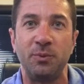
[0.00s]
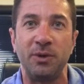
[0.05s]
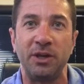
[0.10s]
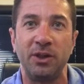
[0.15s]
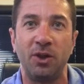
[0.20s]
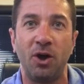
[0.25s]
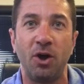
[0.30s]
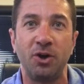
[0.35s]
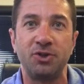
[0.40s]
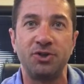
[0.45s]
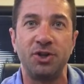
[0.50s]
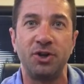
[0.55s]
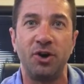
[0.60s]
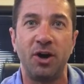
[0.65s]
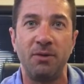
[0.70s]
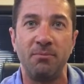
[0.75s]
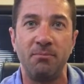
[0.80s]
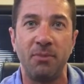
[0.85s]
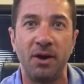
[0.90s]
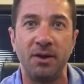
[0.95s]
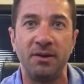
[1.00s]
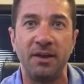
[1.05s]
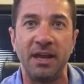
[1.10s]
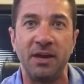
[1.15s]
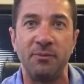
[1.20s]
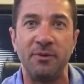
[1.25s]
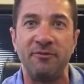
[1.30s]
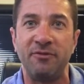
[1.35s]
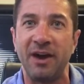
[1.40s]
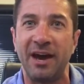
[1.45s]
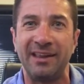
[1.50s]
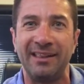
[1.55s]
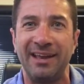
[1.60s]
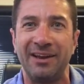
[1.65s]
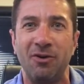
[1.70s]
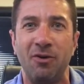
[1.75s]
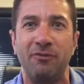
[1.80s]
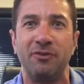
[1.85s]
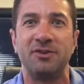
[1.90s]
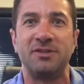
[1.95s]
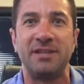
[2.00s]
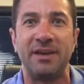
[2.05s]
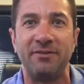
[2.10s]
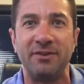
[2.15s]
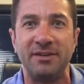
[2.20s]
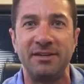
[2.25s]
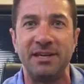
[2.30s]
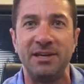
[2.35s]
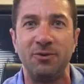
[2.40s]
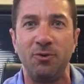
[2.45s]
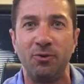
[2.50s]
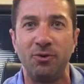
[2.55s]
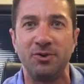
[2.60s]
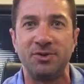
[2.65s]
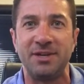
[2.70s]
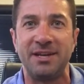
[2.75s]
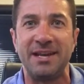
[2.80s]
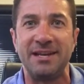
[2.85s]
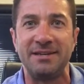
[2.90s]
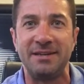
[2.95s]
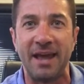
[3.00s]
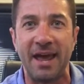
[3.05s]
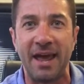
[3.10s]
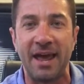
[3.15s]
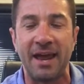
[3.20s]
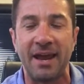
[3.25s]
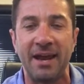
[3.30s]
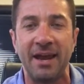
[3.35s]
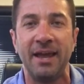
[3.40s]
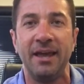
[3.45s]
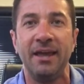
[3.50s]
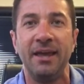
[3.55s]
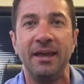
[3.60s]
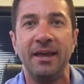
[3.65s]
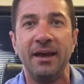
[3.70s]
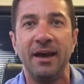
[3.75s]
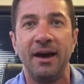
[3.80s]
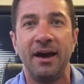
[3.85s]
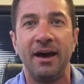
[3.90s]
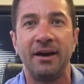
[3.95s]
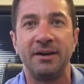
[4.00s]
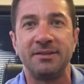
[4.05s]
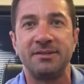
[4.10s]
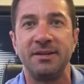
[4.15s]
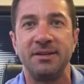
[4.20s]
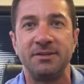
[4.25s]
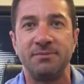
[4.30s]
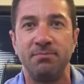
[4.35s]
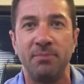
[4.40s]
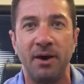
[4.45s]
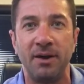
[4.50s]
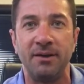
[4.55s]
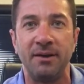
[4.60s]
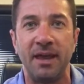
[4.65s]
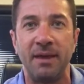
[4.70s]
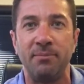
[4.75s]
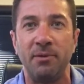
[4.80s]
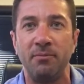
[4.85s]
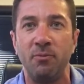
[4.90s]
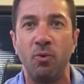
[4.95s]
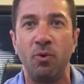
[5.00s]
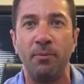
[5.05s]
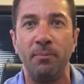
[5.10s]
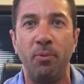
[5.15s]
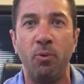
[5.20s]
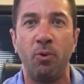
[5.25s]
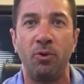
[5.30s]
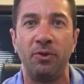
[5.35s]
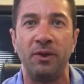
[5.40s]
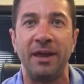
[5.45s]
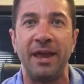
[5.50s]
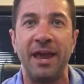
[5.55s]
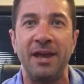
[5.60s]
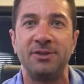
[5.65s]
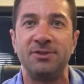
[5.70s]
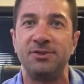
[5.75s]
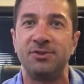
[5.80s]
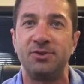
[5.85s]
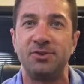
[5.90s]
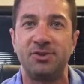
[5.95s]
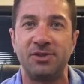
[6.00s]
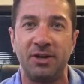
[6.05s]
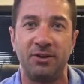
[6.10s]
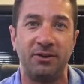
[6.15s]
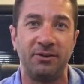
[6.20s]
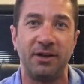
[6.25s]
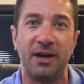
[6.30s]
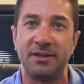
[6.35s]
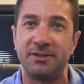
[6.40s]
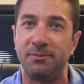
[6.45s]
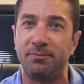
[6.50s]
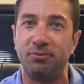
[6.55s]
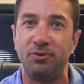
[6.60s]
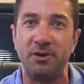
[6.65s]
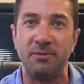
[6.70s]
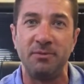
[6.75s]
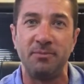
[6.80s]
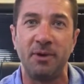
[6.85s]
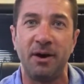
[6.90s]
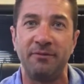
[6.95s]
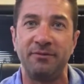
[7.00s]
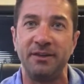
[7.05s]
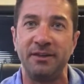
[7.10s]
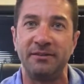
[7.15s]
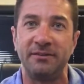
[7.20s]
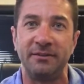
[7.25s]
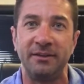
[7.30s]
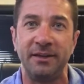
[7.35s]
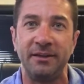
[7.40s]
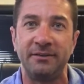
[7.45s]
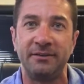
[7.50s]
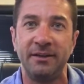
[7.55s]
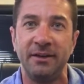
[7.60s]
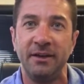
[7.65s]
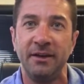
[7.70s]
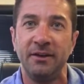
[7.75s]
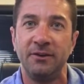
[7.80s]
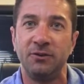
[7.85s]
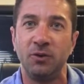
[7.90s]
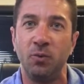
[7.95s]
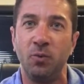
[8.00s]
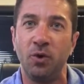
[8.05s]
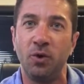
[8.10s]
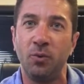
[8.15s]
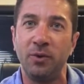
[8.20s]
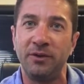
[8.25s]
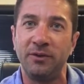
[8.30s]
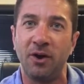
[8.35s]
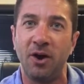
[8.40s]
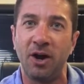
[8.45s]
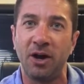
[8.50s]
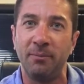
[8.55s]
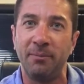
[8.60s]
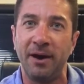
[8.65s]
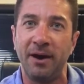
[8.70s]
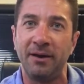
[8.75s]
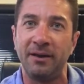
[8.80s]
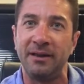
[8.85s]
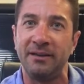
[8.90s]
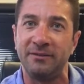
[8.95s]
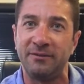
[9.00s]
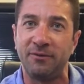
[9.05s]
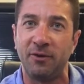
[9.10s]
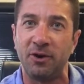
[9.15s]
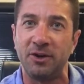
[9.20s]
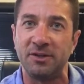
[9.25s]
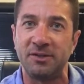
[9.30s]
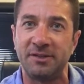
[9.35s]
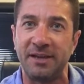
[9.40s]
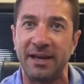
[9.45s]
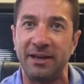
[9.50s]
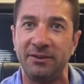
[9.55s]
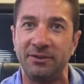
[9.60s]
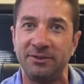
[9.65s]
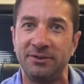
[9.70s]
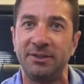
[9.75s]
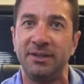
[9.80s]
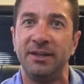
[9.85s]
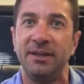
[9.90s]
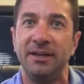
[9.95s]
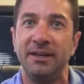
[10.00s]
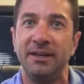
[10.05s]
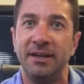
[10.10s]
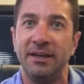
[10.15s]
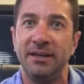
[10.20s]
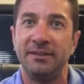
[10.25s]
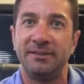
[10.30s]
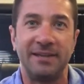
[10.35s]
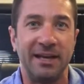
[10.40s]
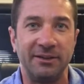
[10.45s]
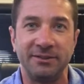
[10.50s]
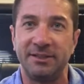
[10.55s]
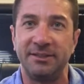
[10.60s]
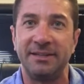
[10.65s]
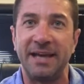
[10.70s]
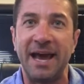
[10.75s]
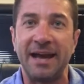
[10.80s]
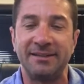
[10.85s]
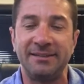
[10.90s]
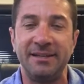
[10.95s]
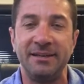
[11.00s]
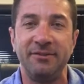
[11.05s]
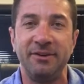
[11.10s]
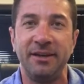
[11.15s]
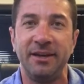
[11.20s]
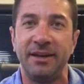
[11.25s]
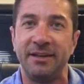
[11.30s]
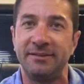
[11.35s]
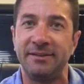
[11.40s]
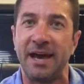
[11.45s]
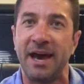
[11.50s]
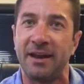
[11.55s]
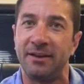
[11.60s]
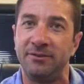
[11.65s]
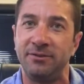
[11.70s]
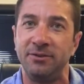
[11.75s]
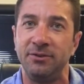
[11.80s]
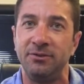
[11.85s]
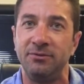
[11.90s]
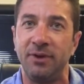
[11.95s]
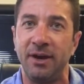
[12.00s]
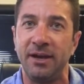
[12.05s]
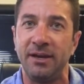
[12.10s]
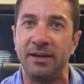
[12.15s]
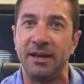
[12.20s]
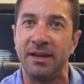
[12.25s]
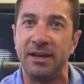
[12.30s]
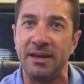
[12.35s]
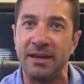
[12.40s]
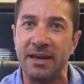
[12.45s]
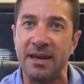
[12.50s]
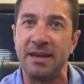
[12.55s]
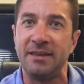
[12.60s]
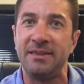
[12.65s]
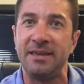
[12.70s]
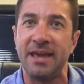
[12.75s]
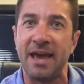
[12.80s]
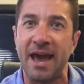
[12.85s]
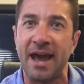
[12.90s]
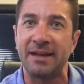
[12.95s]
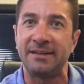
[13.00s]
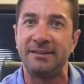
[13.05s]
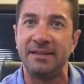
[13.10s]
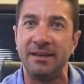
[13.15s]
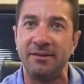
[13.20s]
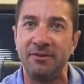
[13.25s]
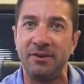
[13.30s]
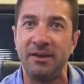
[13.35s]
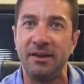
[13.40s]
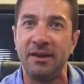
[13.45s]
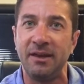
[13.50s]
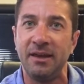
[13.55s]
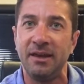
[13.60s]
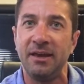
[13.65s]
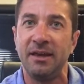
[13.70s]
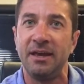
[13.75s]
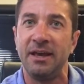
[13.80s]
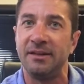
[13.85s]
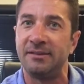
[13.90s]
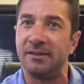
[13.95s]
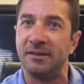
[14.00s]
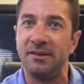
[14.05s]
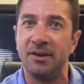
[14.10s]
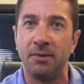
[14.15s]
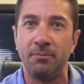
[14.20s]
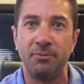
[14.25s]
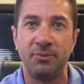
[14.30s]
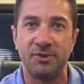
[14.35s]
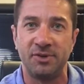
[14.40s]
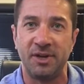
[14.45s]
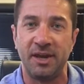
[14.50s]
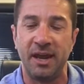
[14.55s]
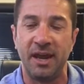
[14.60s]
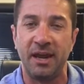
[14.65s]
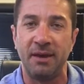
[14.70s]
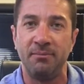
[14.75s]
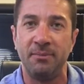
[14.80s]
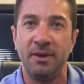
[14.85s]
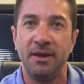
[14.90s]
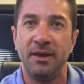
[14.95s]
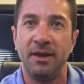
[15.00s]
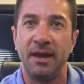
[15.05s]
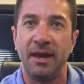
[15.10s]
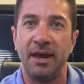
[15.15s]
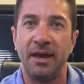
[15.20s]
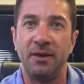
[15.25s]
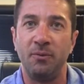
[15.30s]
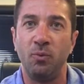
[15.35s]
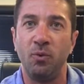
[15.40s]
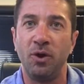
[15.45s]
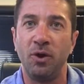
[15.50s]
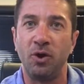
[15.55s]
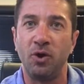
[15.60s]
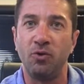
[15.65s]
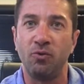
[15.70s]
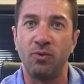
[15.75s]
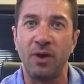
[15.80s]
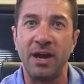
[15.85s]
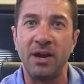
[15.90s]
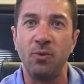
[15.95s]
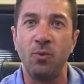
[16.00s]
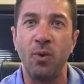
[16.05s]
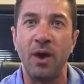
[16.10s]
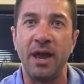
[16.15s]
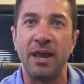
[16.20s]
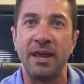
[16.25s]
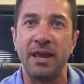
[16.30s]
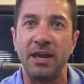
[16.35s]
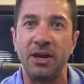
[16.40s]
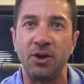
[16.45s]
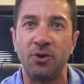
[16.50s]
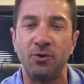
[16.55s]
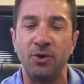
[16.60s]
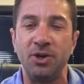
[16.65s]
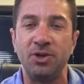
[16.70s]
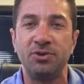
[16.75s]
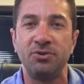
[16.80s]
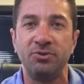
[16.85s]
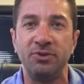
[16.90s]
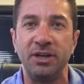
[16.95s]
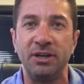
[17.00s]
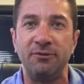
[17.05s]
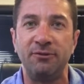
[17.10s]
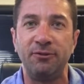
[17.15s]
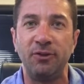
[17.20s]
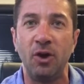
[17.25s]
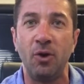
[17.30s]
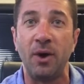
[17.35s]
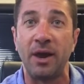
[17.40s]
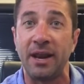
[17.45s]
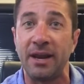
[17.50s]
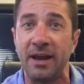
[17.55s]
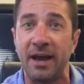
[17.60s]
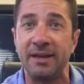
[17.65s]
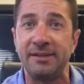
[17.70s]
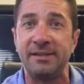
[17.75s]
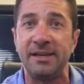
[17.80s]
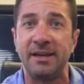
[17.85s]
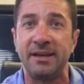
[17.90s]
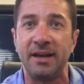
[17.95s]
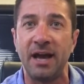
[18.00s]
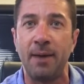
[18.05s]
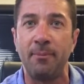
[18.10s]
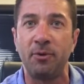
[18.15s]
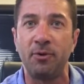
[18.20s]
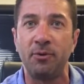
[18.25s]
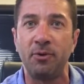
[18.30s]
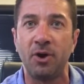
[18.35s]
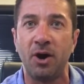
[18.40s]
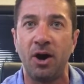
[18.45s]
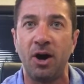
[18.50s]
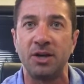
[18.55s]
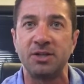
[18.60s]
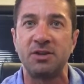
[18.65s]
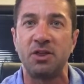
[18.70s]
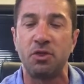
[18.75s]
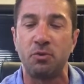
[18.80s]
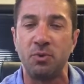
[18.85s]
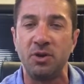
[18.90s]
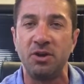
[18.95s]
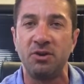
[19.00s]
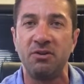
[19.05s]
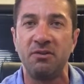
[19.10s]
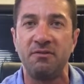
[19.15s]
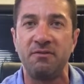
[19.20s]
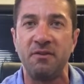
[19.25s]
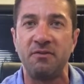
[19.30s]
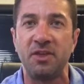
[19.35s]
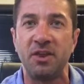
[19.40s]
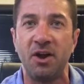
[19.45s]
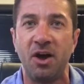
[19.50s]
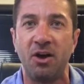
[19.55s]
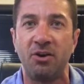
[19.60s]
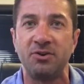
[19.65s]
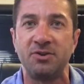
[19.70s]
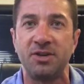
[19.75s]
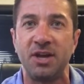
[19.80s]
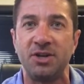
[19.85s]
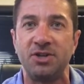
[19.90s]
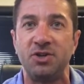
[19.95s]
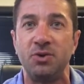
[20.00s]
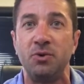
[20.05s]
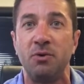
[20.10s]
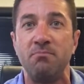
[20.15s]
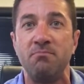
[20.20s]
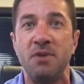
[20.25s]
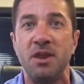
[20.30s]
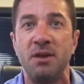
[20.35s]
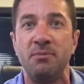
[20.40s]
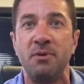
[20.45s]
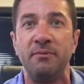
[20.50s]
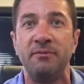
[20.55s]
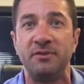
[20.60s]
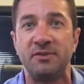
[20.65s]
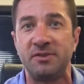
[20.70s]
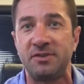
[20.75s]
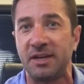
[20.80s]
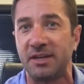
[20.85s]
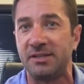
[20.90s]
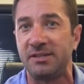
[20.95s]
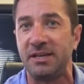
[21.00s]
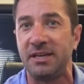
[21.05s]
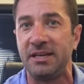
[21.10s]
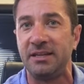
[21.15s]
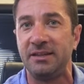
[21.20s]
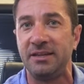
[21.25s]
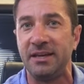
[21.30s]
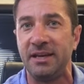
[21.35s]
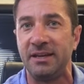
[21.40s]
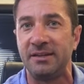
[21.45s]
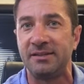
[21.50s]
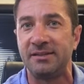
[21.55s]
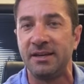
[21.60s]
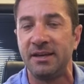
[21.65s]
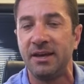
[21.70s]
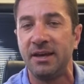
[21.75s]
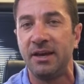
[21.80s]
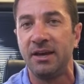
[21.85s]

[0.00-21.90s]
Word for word: We launched it on Monday. We've got like over 17 orders in a day uh, since Monday. But more importantly, agents are selling lots of premium off these leads. So, what do we talk about as far as sales? Sales is activity and it's attitude, right? You need the activity. It's a numbers game. And what a great way to increase your lead flow at a nice economical cost. $350 gets you a minimum of 16 leads.